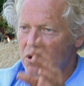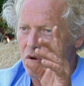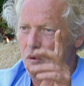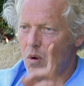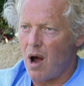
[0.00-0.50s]

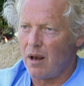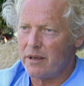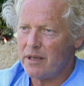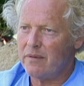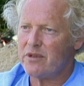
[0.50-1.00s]

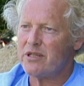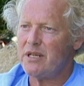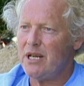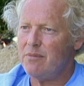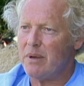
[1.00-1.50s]
quality of the
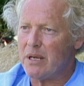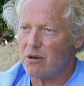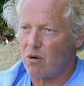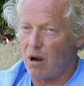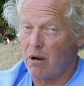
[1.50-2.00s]
seed being
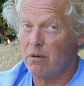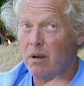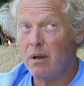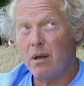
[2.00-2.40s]
grown